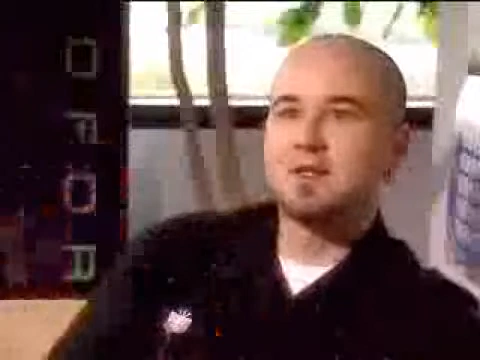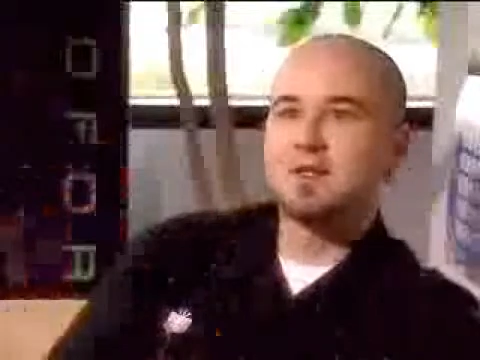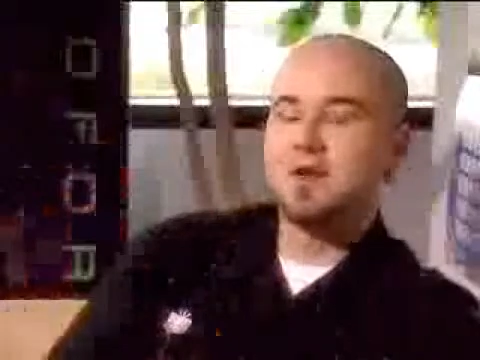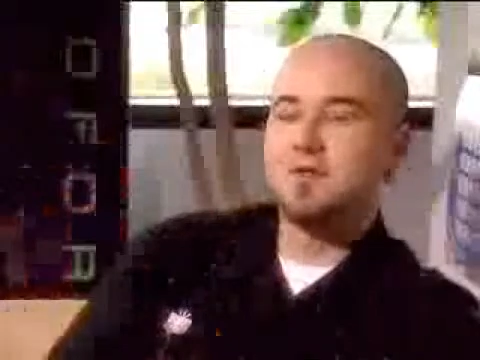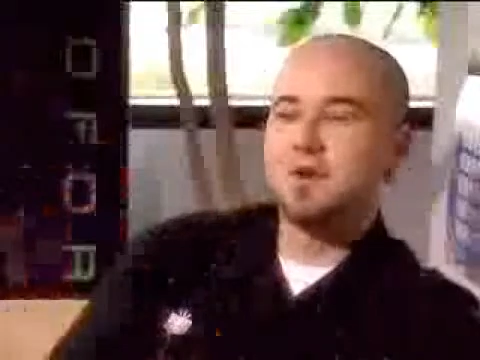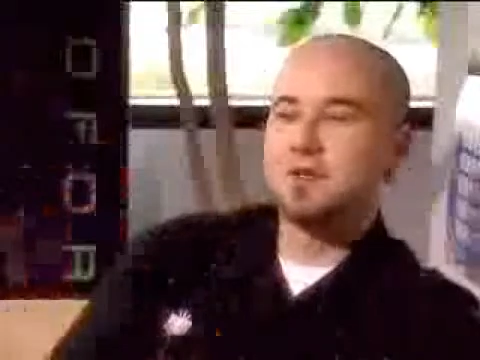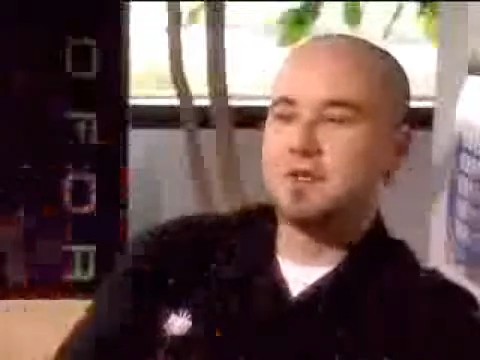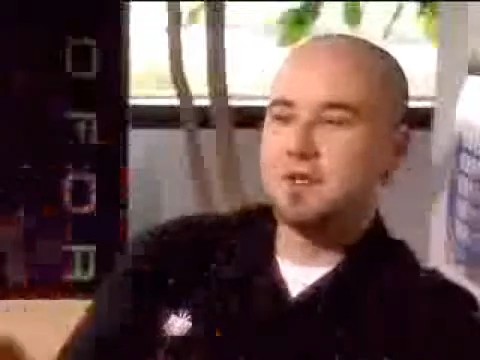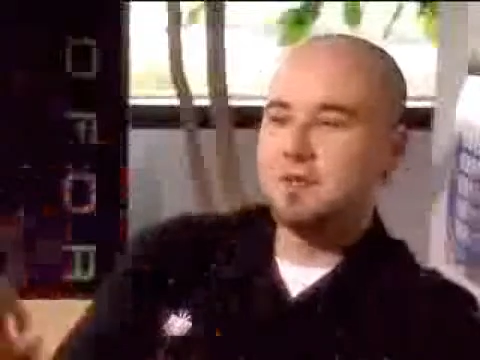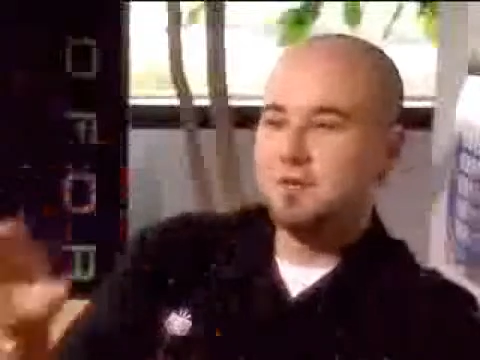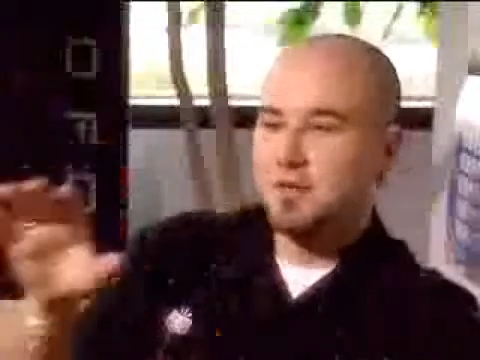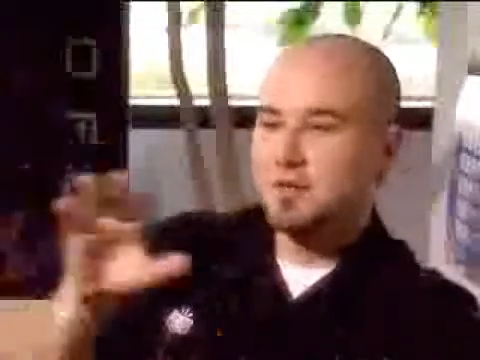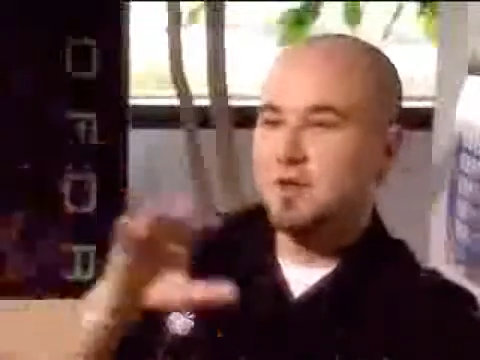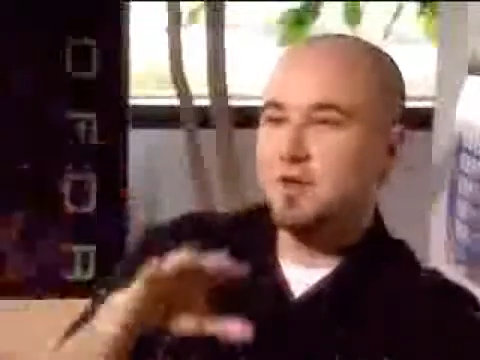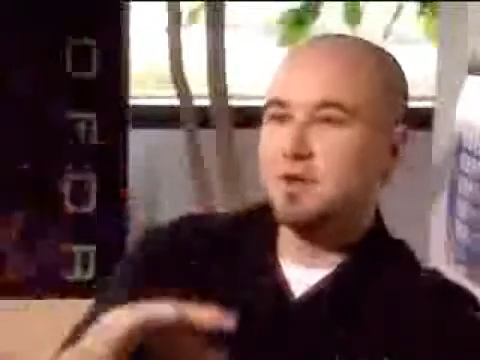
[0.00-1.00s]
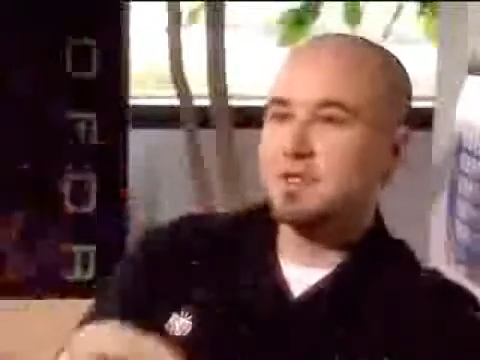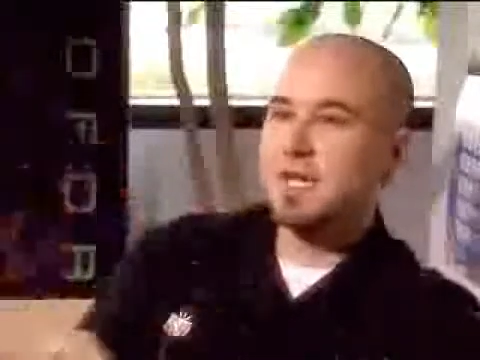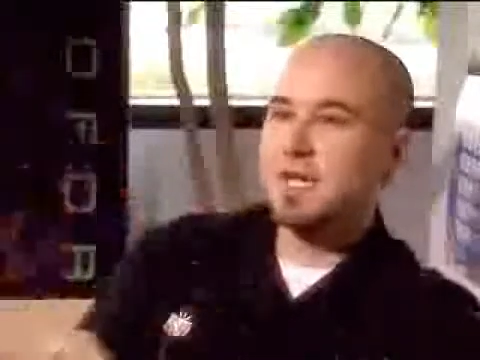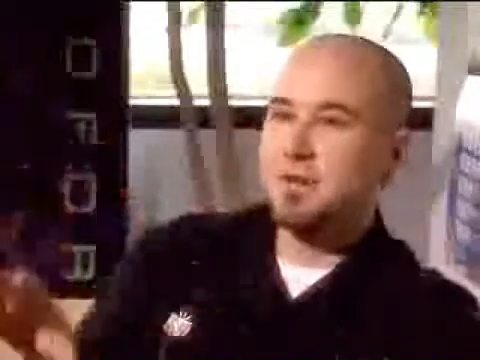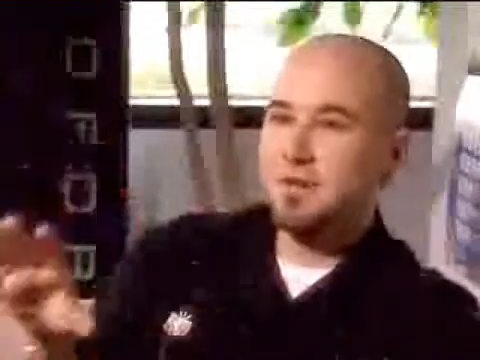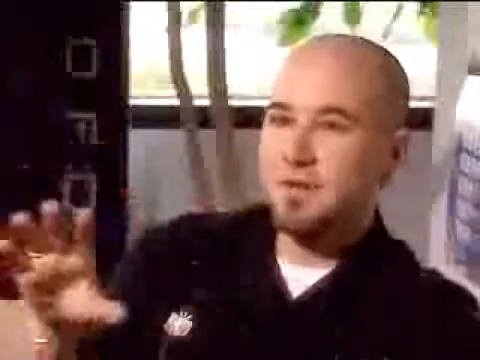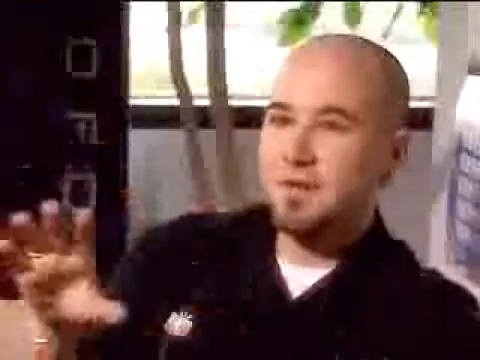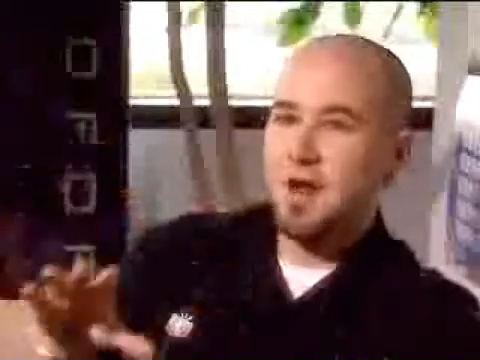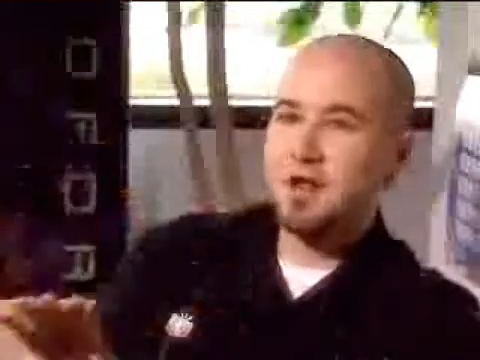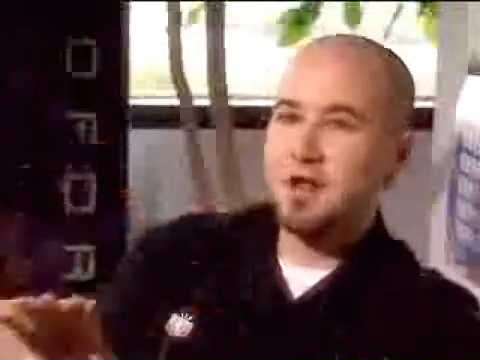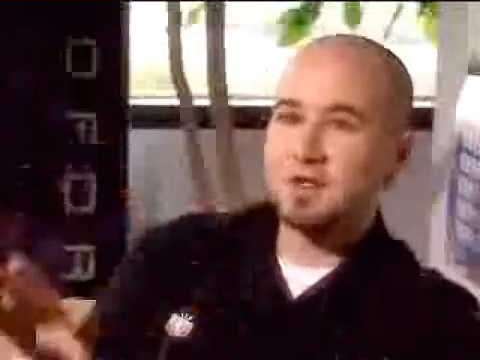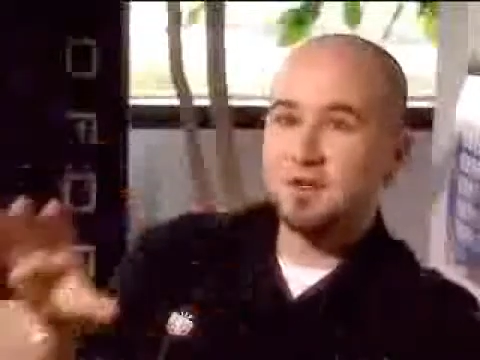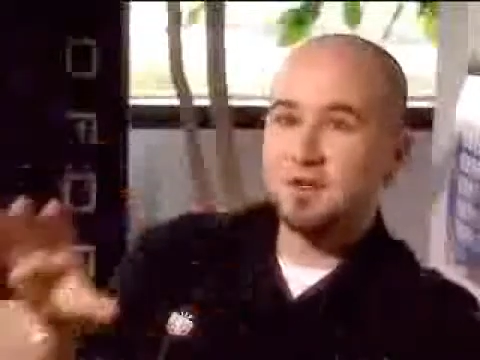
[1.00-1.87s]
So there's a whole segment of the audience,